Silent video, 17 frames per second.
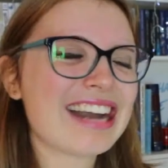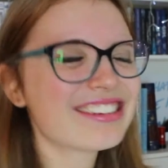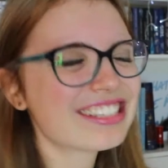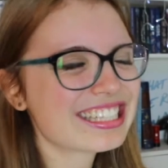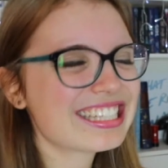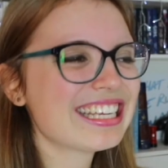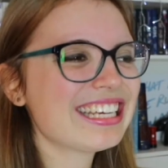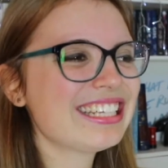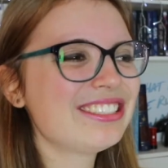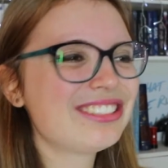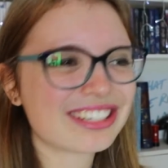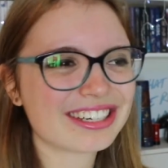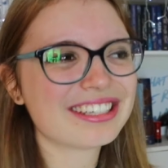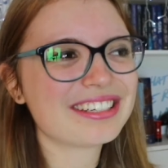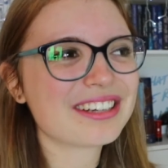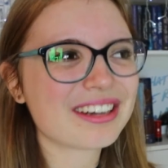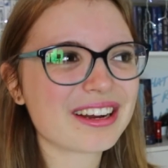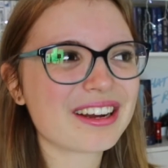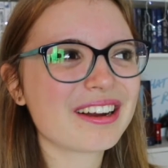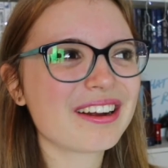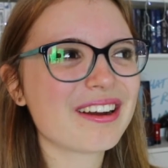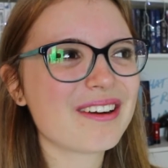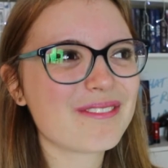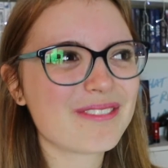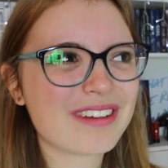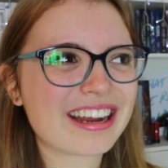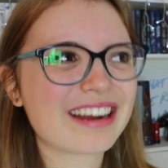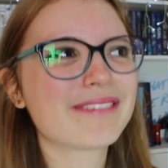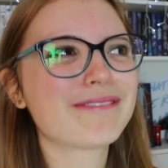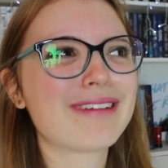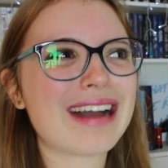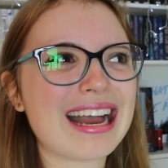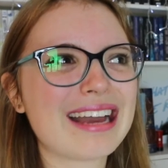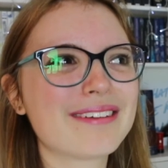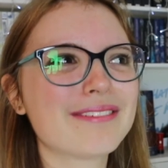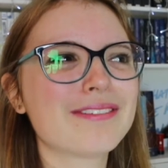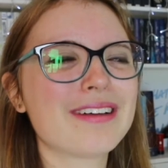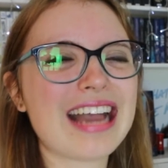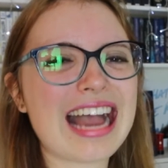I honestly don't know where 5